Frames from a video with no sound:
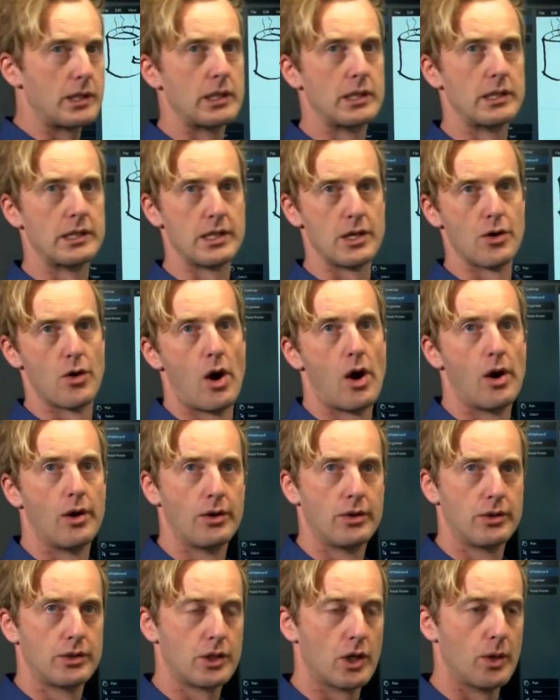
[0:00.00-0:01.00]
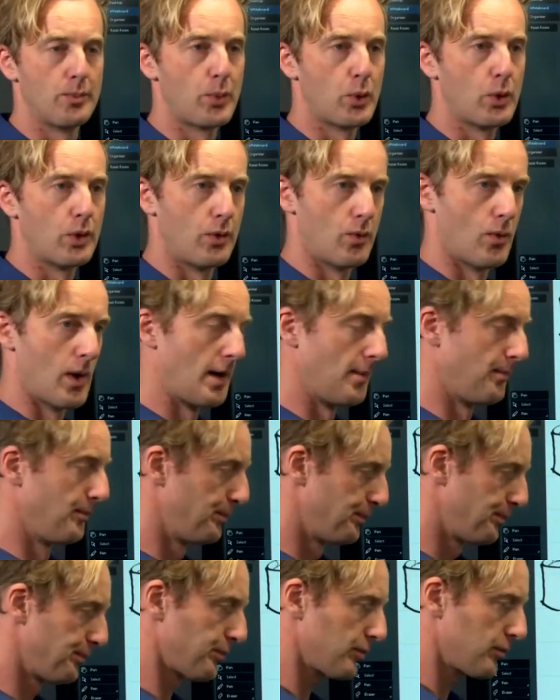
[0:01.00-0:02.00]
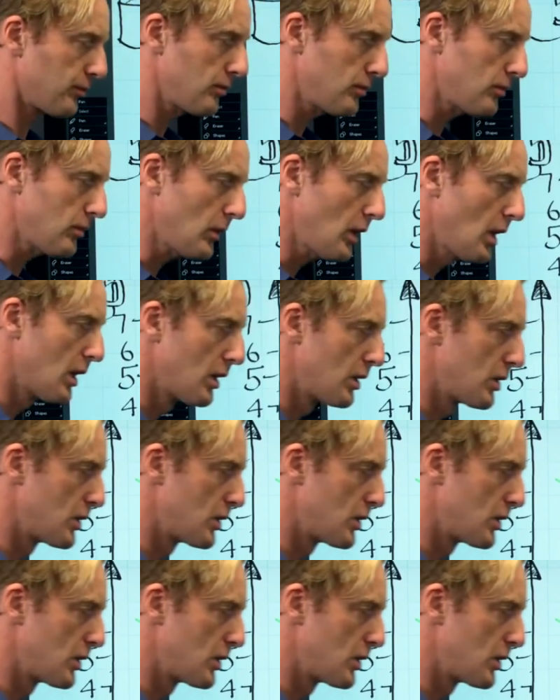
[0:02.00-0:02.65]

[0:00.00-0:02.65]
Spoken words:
So 0.1 to